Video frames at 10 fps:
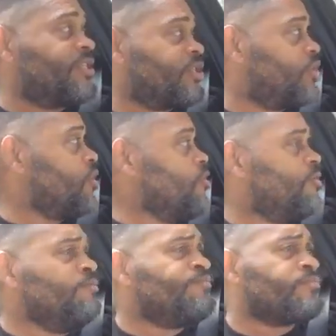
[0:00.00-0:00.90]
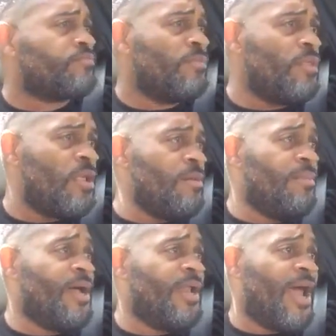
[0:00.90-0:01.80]
that's just the truth.
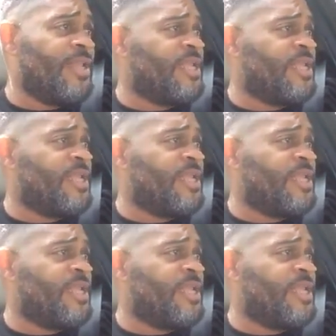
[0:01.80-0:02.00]
But I